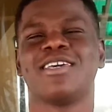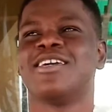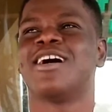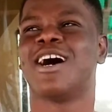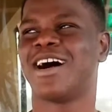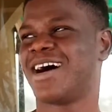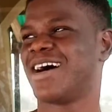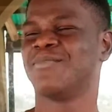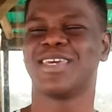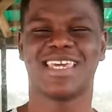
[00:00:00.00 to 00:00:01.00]
yeah
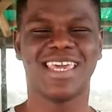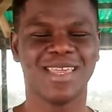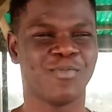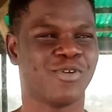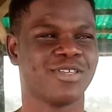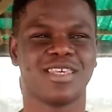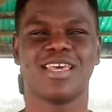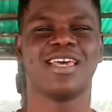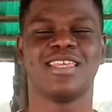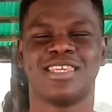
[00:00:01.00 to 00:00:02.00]
I'm a kid but
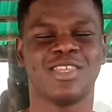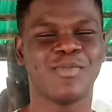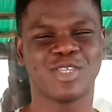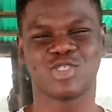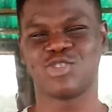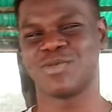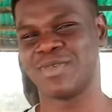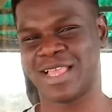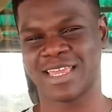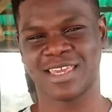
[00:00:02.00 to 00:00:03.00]
you're not meant to treat
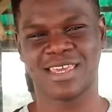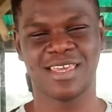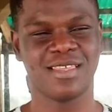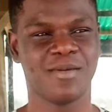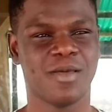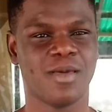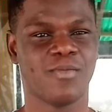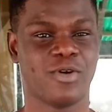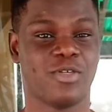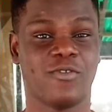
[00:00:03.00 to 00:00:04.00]
me like a kid
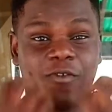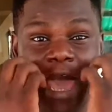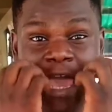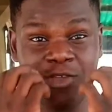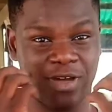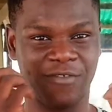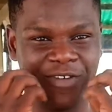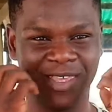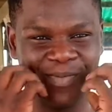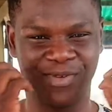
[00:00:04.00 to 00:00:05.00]
because I don't have
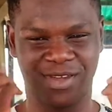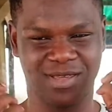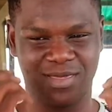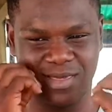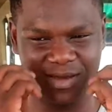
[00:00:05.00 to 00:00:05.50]
any beard